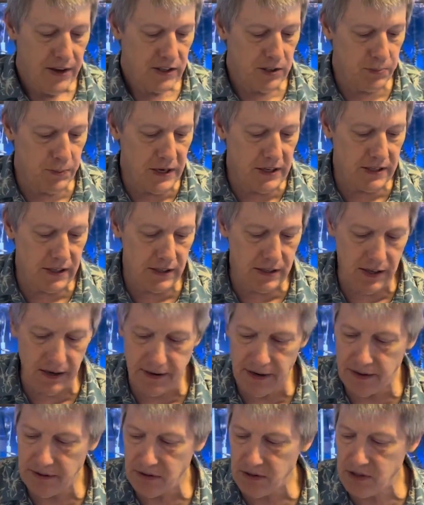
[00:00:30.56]
species
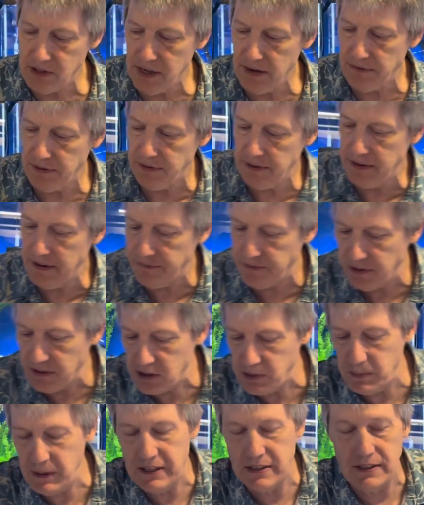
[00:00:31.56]
on that, there's several
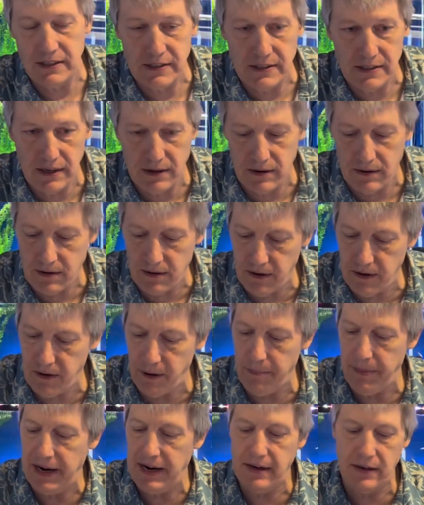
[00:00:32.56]
different species that are called
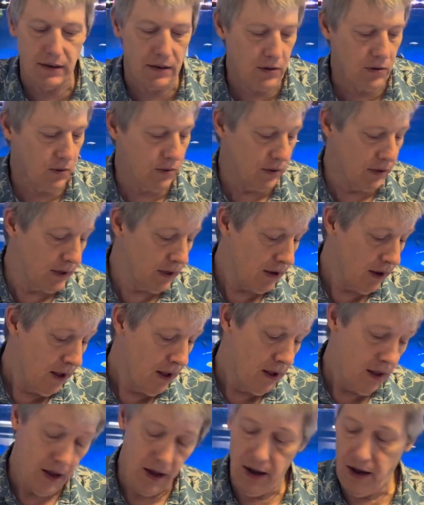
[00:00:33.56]
a banded coolie.
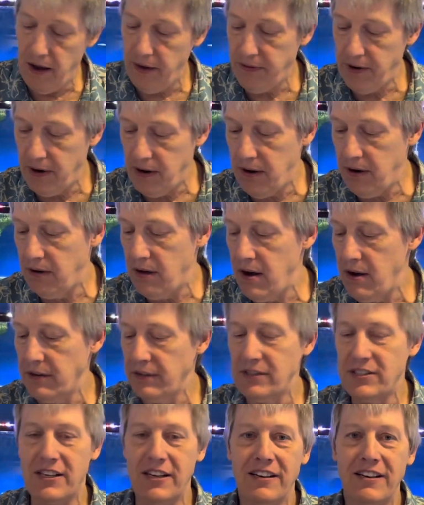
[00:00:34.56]
They're all
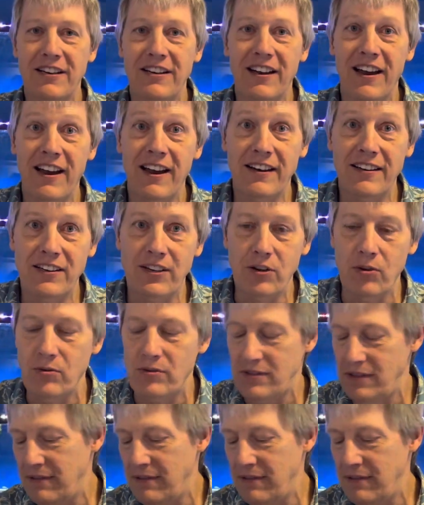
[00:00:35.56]
long, skinny, and cute.